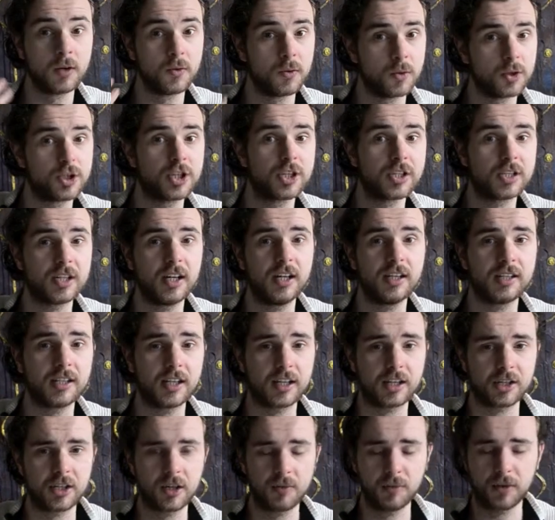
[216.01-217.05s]
which is nice
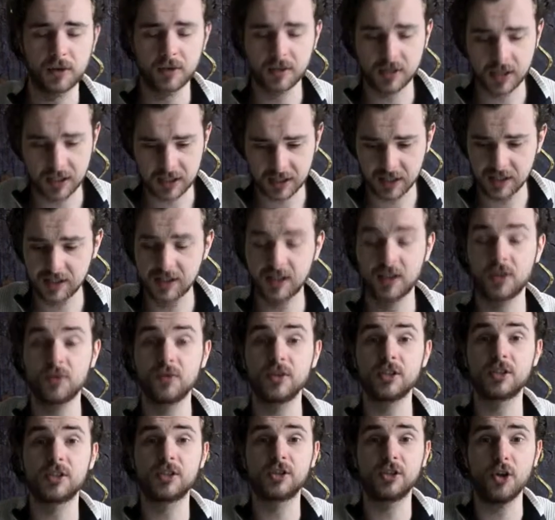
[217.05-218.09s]
actually, because as I said, there
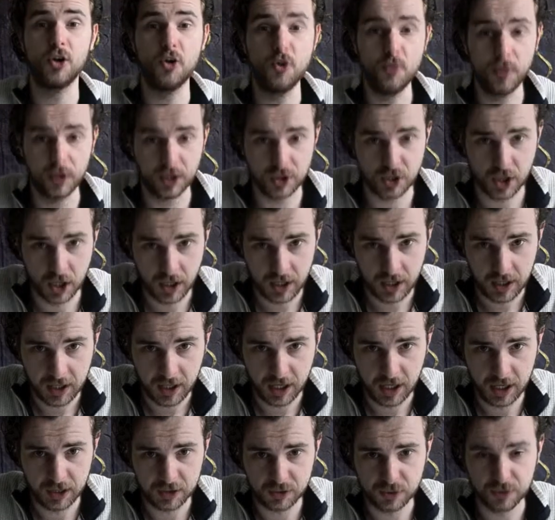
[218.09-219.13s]
is so much
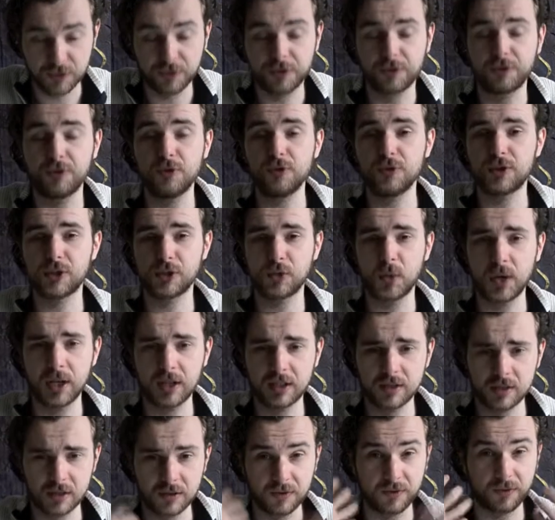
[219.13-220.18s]
sort of fruit
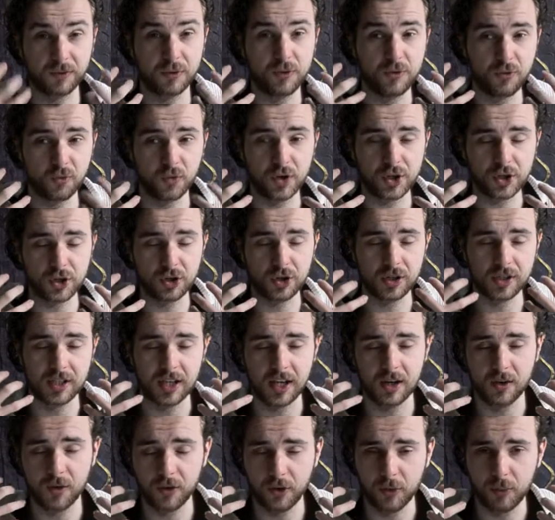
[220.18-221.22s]
sweetness and fruit richness
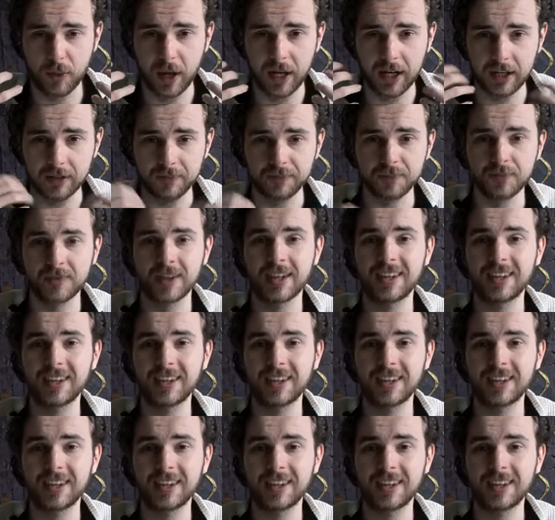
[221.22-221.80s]
here on the palate